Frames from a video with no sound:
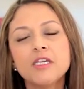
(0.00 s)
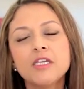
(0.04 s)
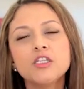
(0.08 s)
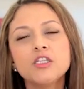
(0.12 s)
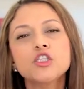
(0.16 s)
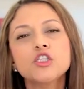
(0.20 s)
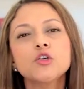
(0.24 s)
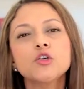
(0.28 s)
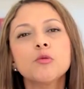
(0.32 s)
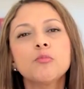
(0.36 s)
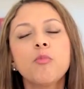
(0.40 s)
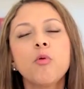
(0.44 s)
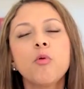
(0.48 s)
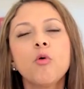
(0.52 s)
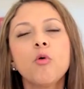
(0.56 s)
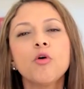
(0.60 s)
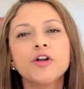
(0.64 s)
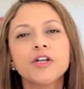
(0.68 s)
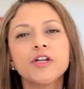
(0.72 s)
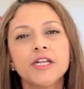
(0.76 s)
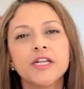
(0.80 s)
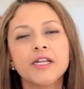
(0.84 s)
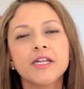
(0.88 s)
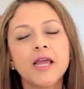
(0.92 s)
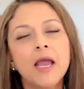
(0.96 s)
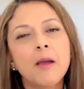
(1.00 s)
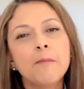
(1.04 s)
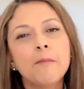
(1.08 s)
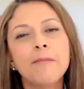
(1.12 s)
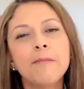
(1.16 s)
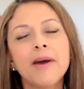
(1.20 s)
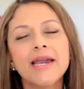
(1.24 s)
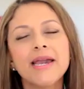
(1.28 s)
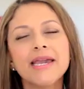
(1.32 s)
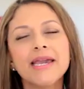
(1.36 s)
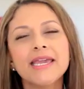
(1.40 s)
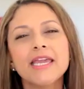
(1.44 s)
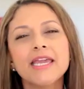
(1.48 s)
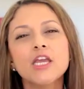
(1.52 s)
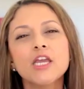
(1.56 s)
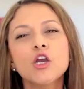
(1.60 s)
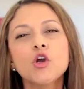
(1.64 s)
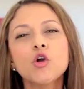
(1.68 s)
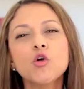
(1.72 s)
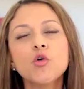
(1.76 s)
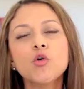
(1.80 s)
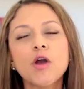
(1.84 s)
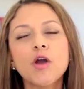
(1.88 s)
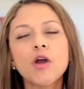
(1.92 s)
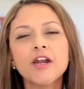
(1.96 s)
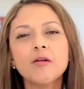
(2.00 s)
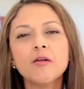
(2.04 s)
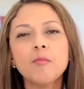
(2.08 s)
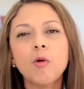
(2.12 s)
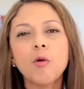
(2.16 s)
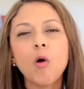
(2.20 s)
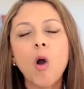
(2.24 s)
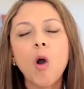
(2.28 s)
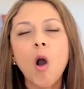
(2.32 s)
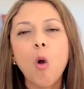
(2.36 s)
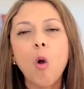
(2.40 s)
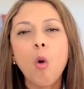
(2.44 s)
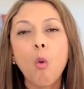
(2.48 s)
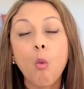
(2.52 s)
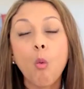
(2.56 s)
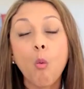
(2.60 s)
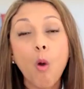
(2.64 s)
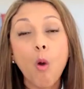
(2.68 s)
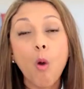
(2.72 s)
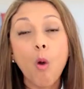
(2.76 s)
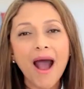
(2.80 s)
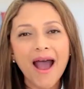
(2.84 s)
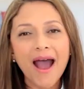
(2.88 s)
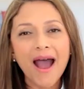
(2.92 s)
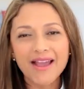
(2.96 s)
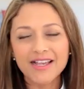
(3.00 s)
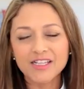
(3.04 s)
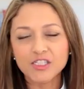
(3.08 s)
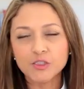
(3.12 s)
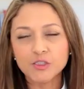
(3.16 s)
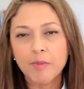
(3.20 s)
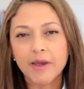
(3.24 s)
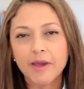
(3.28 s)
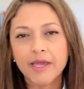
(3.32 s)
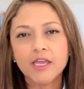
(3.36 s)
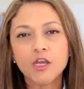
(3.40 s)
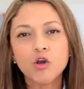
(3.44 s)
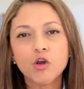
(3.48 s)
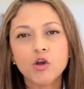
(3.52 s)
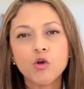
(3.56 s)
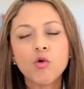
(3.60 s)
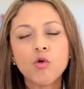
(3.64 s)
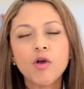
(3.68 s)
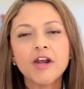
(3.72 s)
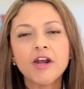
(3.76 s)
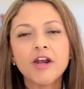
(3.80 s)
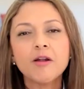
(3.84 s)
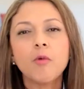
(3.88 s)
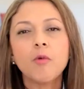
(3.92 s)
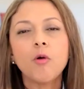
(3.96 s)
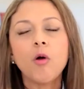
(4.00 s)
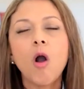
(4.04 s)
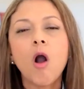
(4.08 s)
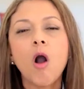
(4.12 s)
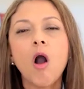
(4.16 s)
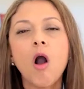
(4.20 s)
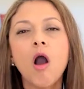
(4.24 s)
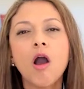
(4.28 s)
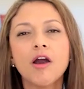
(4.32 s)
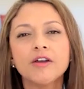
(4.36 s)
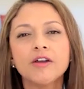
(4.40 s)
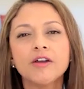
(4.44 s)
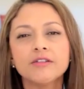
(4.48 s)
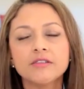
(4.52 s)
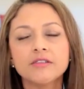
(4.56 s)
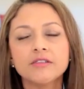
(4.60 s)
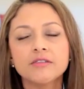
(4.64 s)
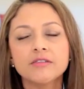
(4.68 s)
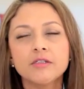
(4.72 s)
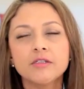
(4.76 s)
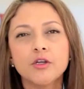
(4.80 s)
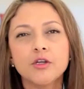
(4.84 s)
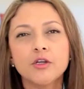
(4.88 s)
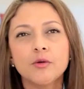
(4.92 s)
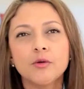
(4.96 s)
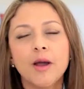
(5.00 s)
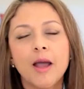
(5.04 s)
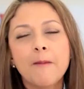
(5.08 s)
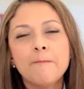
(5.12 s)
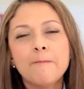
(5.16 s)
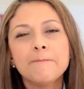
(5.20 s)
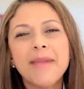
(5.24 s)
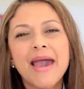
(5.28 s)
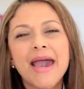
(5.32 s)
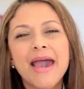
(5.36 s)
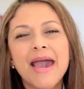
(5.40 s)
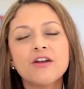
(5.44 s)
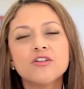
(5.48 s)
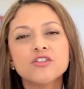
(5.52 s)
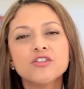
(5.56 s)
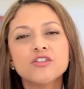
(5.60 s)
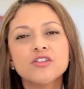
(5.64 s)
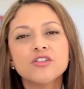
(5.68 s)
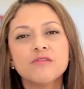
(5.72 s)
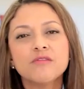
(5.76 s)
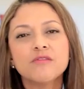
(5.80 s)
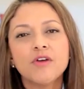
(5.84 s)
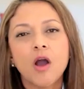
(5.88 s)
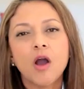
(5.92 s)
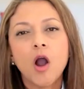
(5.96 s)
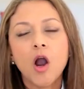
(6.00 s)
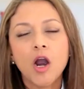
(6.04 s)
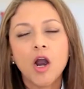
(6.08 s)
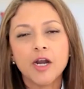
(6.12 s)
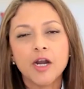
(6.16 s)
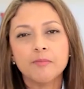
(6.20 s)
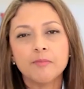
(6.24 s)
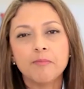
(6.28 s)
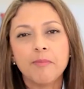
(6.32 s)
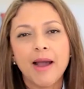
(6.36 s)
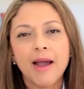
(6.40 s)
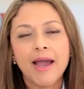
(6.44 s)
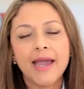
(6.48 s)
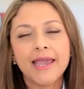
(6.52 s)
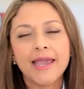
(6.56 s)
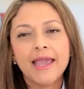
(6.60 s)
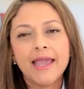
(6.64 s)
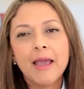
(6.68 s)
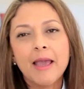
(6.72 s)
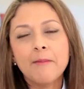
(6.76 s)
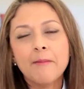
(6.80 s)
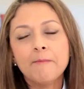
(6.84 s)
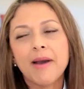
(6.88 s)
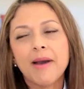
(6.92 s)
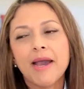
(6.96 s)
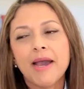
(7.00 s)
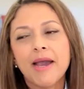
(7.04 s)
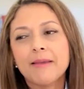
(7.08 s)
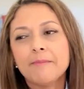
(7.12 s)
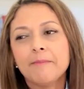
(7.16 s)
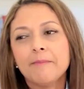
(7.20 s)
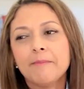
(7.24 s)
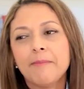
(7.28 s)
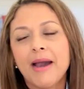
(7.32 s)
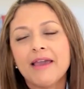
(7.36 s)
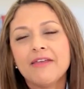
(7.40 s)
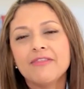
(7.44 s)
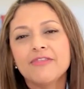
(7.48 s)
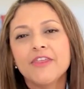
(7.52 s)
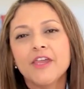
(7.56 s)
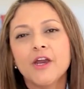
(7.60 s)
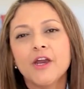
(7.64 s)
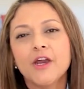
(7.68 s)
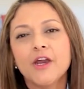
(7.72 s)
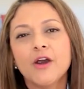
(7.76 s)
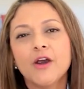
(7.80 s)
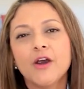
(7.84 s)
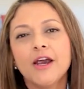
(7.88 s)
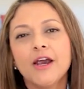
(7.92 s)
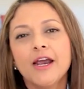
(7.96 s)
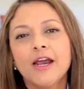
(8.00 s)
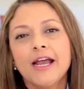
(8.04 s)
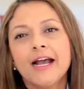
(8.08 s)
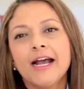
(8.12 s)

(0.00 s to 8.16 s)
supported by incredible whys, by incredible heart, matters of the heart, by their